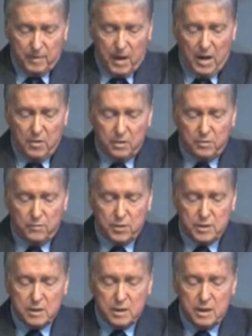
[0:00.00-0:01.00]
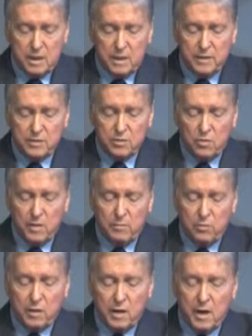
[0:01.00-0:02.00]
I heard the voice clearly as though it
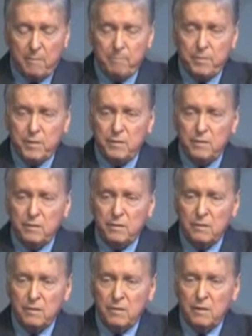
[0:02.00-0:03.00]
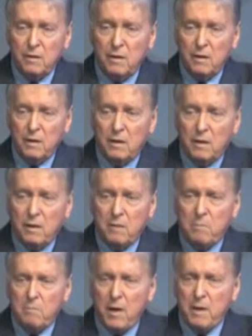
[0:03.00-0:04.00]
were accompanied
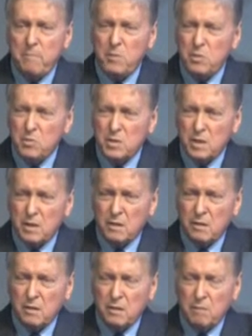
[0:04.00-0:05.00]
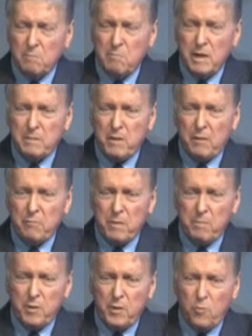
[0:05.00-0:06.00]
by music made by
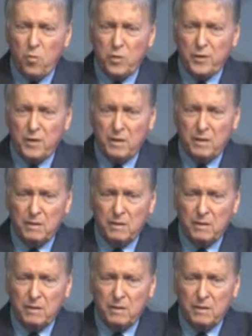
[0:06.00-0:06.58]
rippling water.